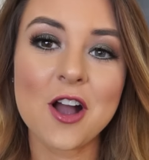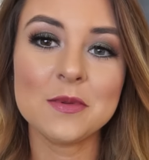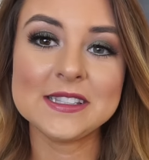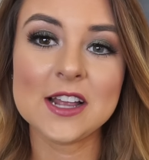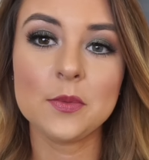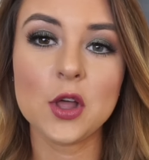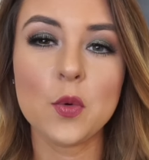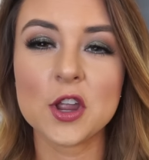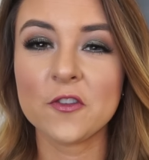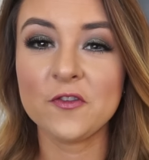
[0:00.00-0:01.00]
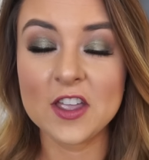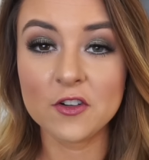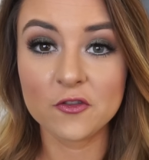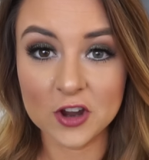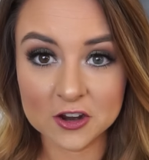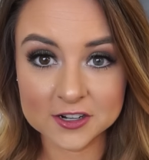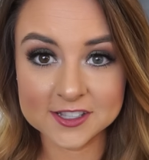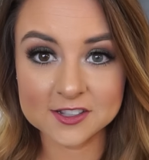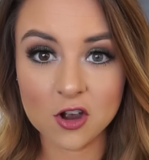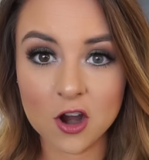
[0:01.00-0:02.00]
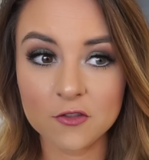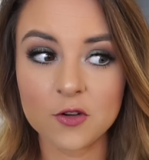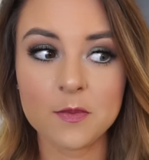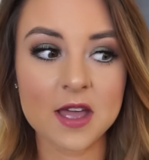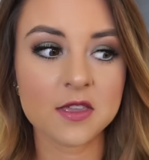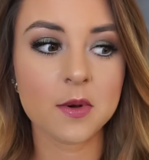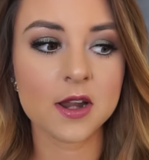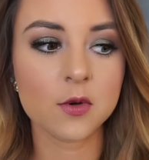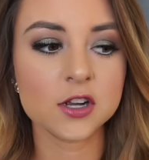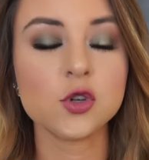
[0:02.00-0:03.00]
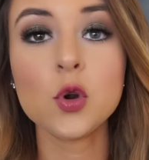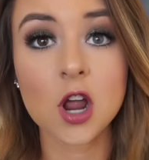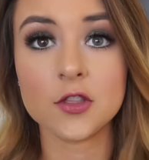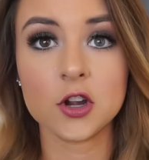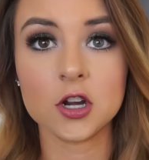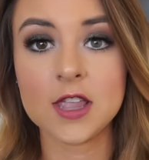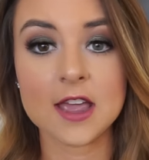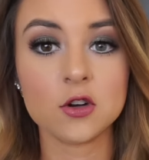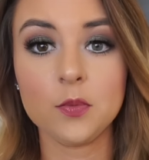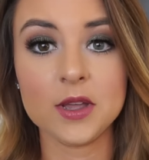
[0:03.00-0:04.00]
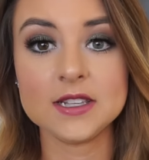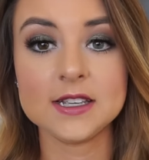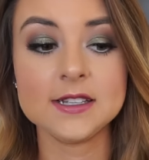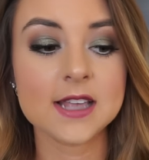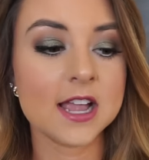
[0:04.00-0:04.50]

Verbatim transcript: comments down below what your favorite fragrances are from Bath & Body Works or other candle places.